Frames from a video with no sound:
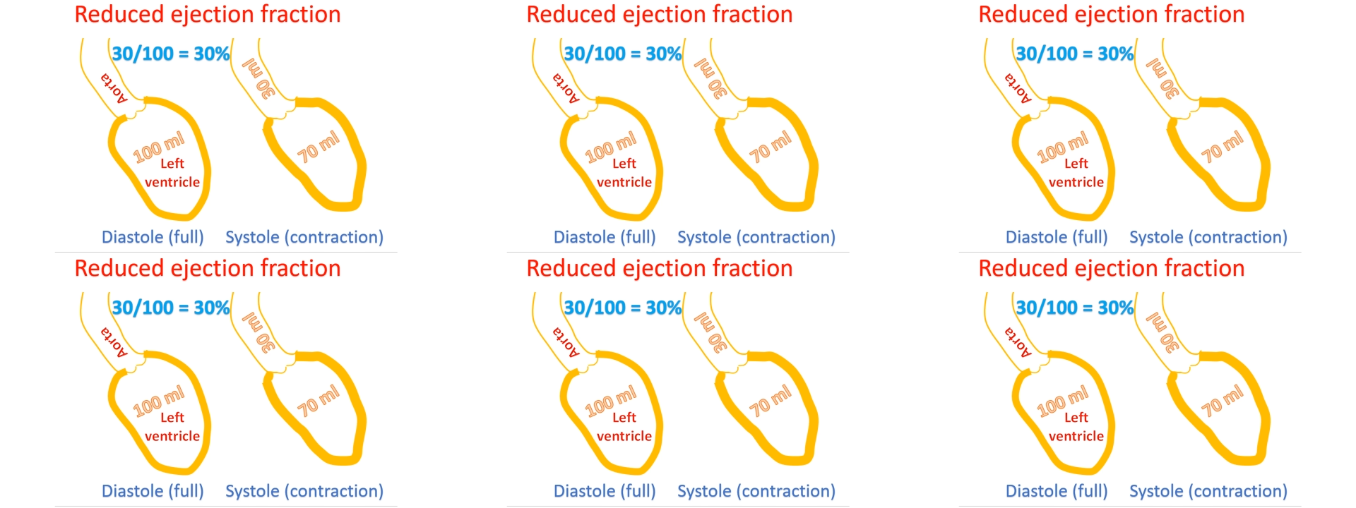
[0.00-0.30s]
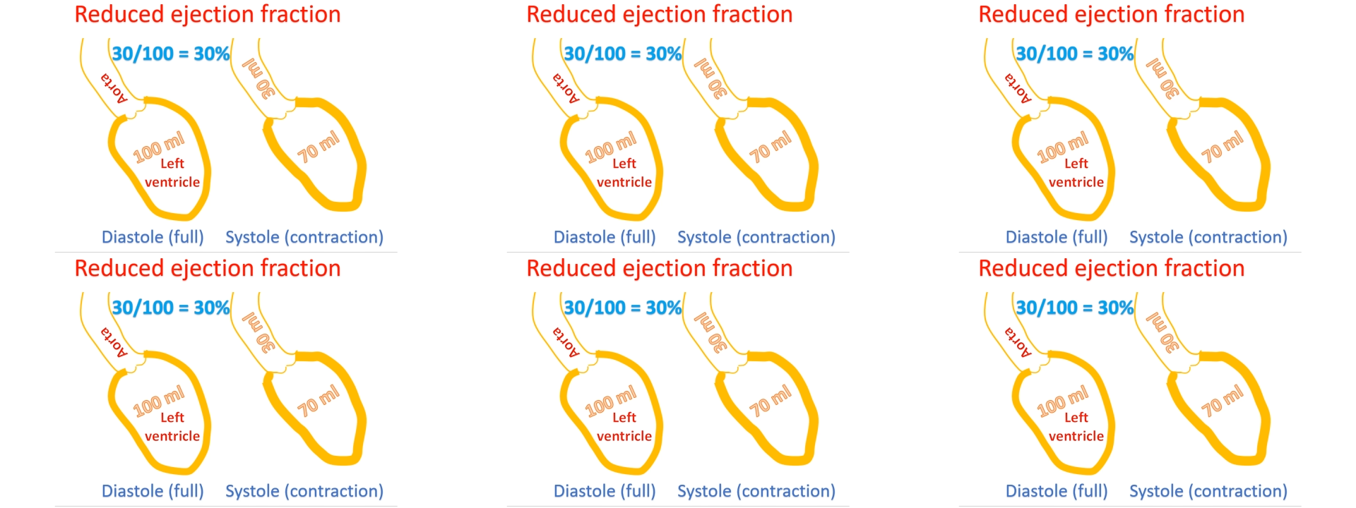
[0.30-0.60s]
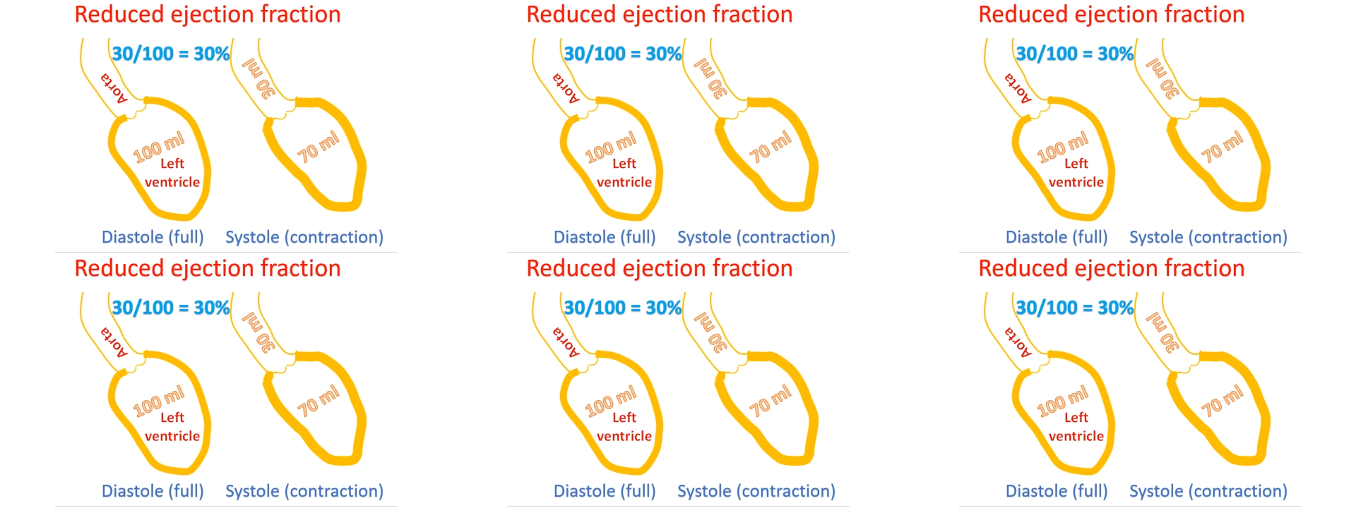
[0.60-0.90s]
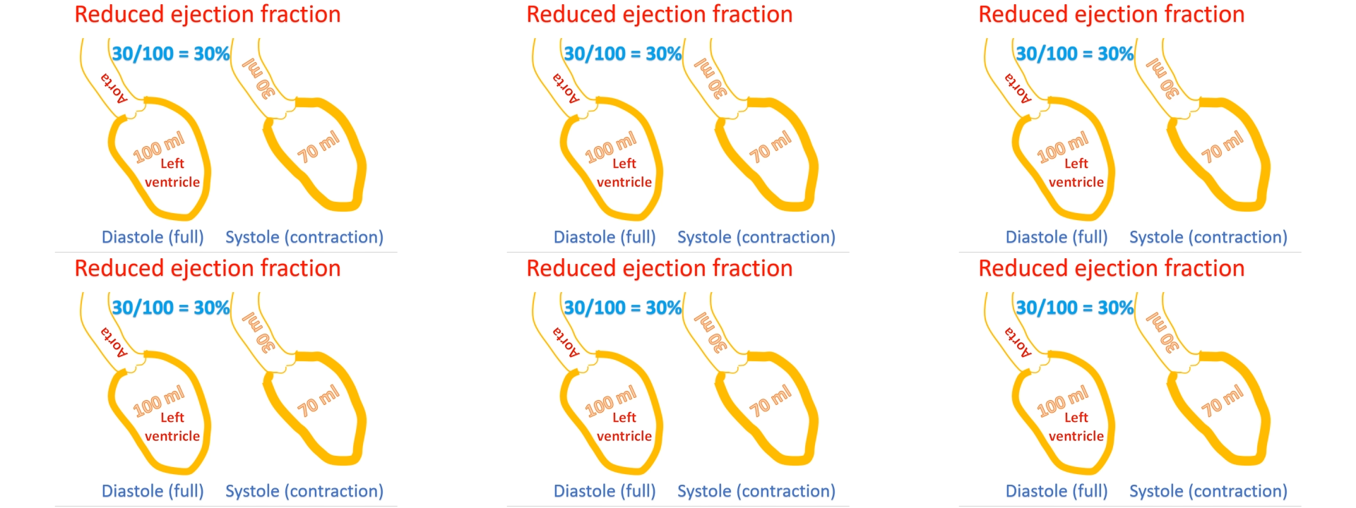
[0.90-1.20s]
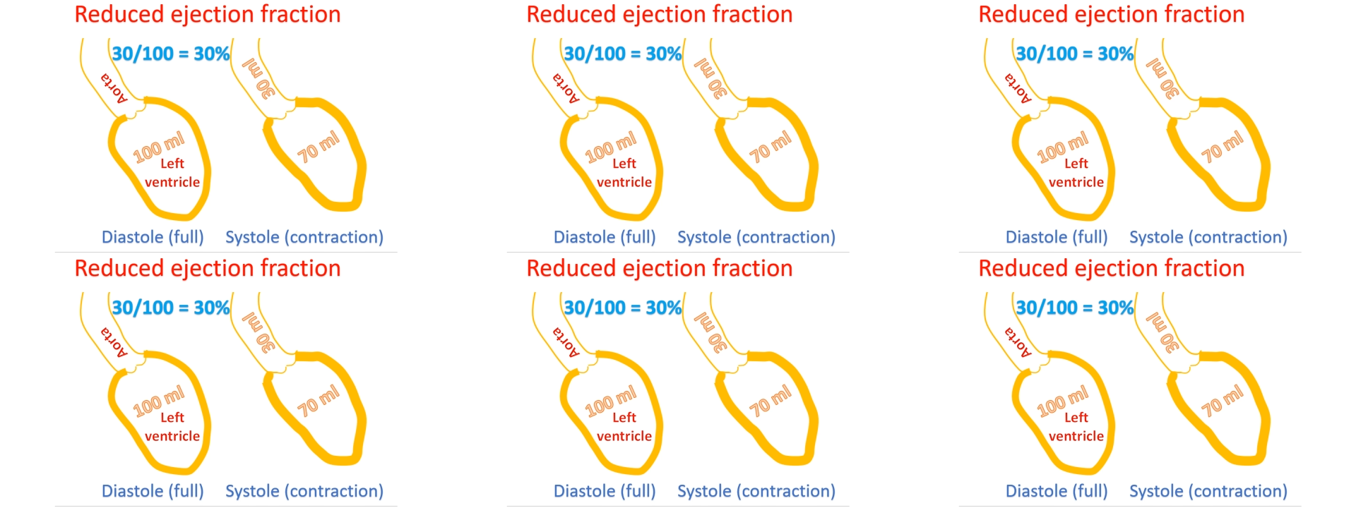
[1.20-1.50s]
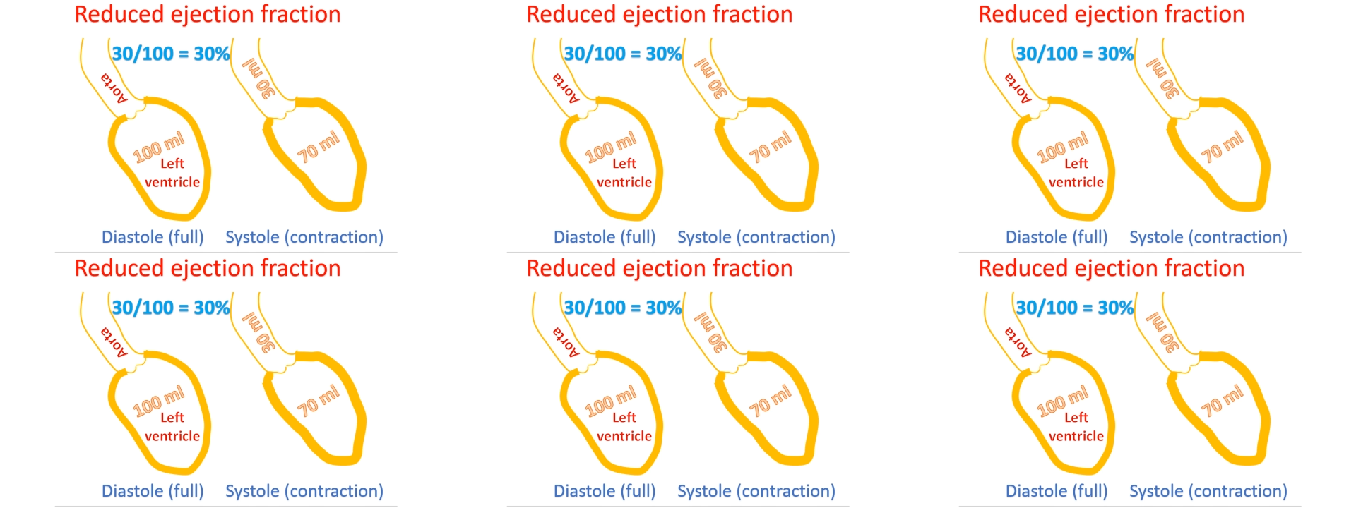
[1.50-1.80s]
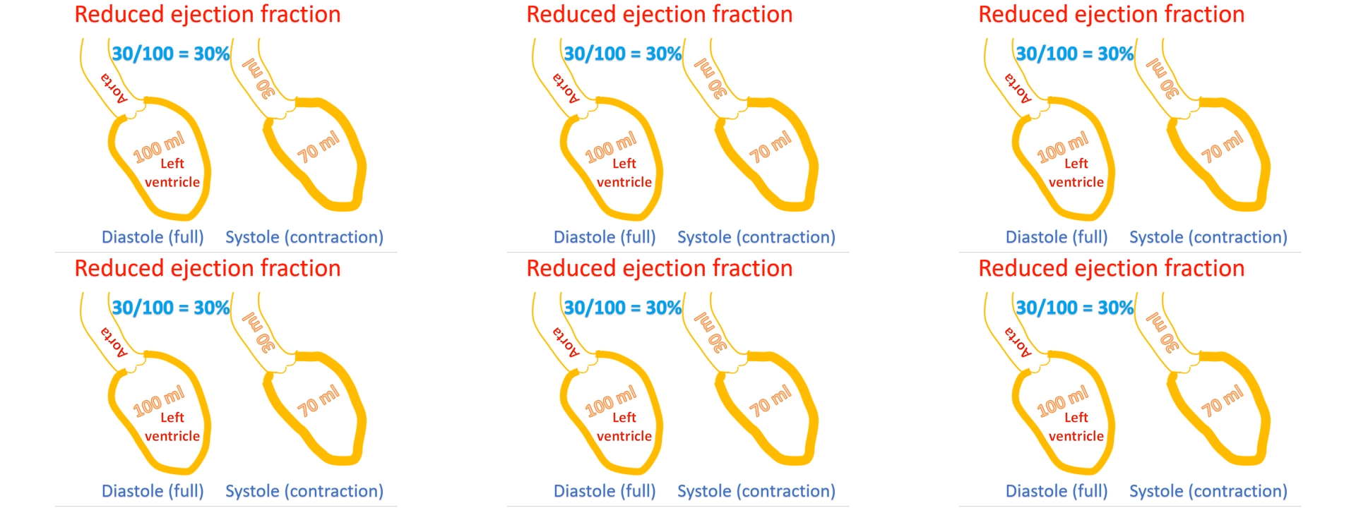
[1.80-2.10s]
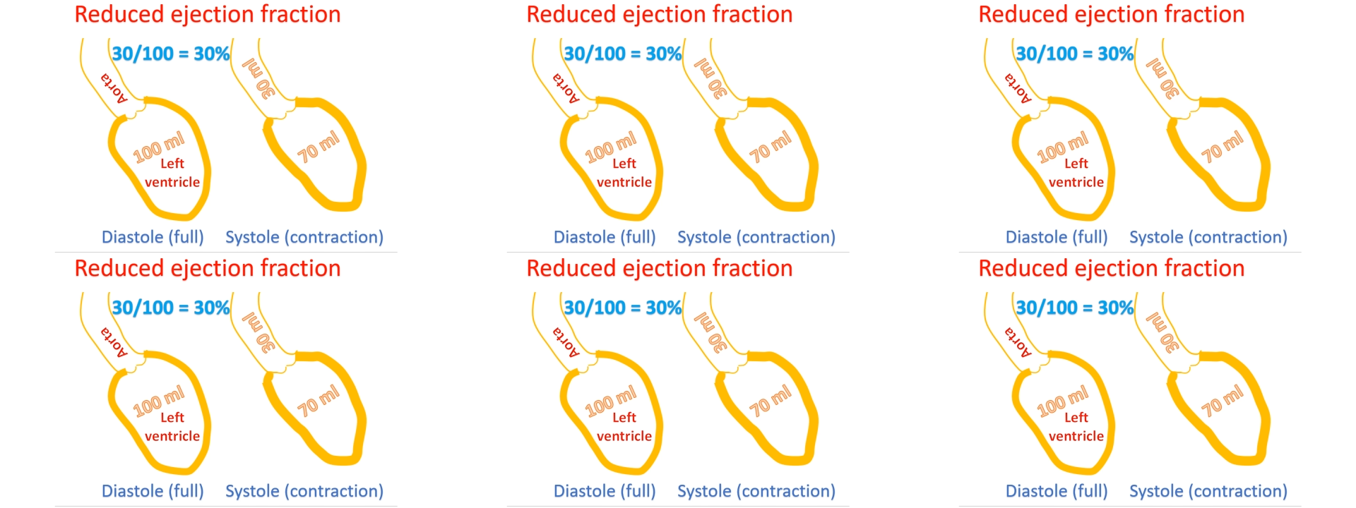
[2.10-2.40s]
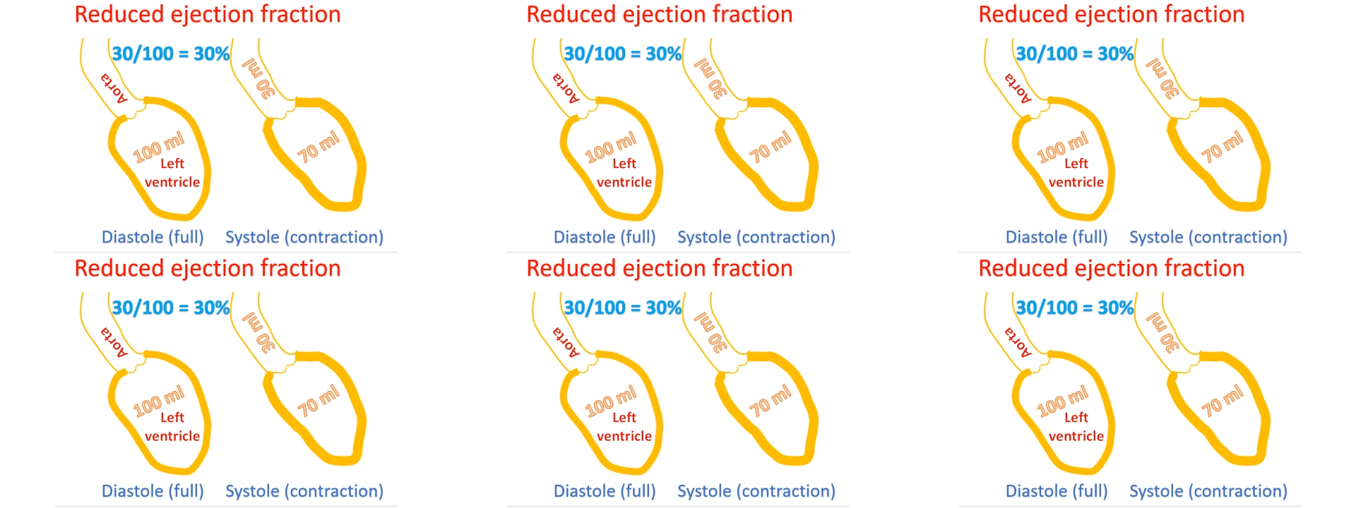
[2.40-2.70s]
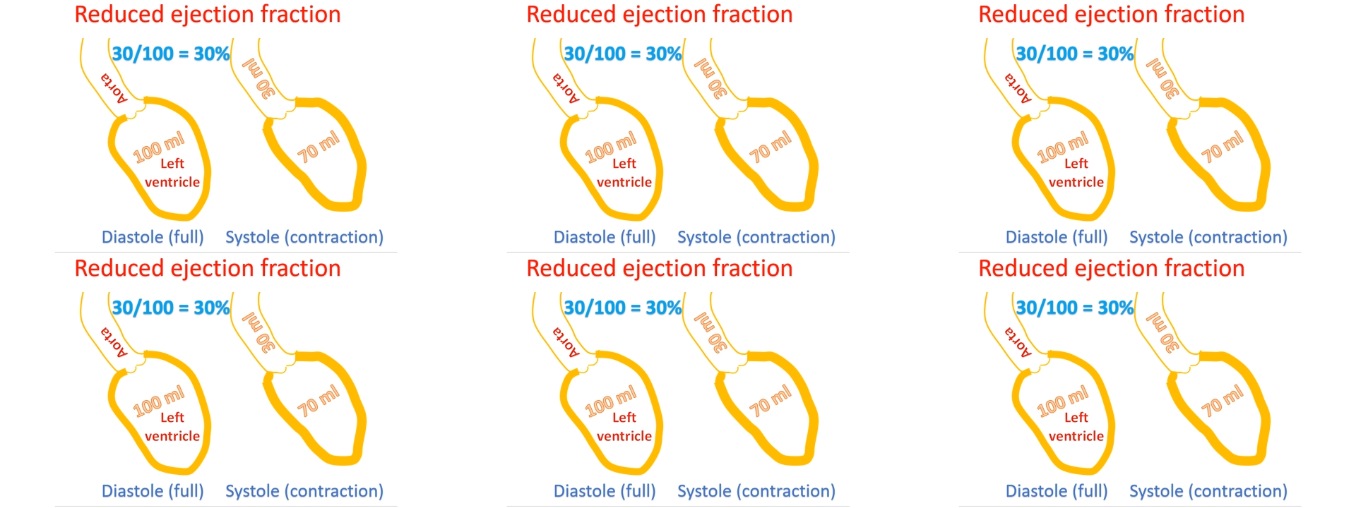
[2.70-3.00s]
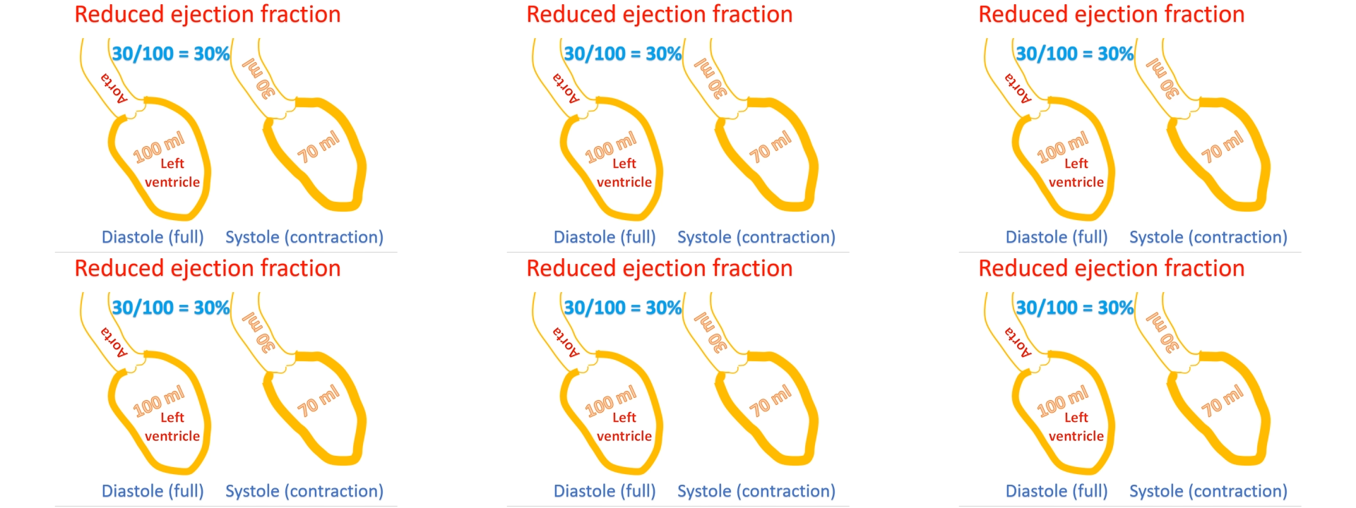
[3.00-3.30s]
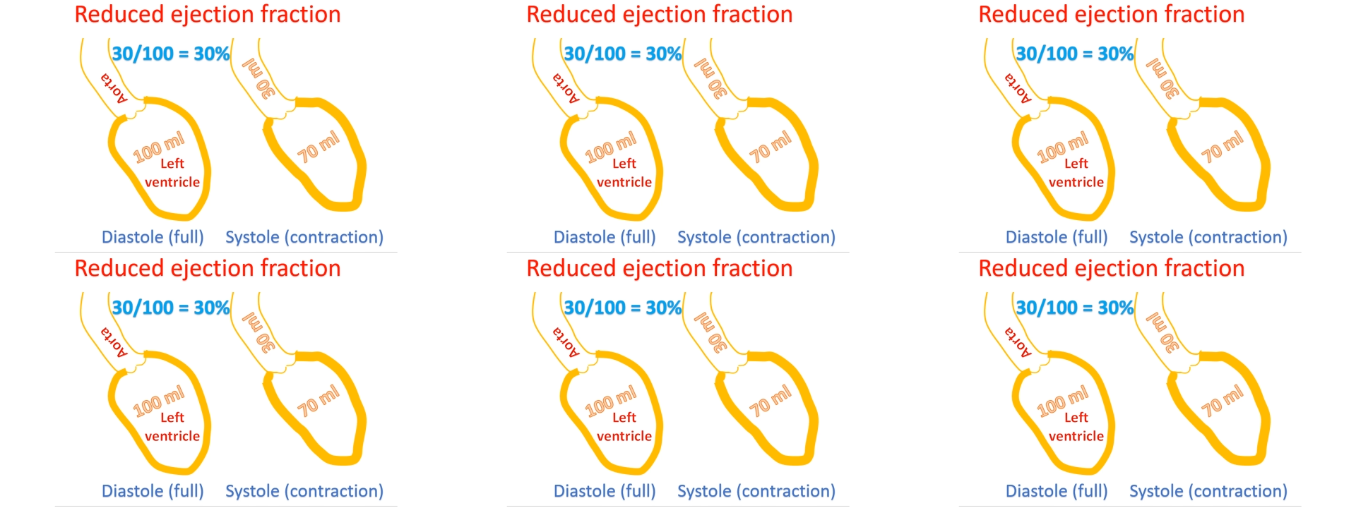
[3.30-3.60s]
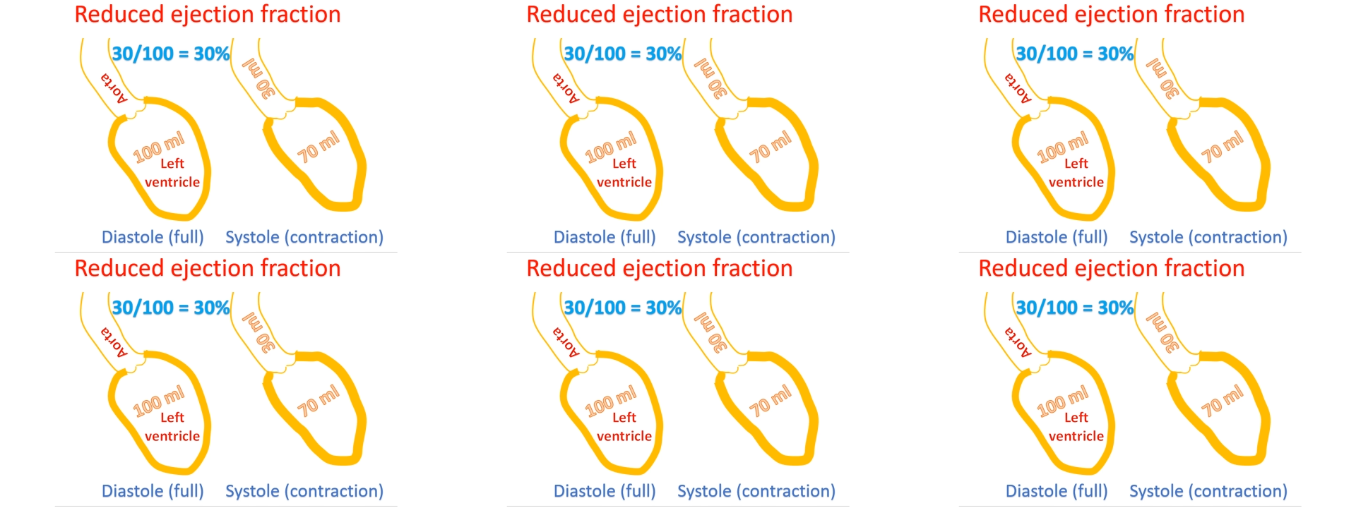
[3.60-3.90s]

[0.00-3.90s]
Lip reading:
(no speaker visible)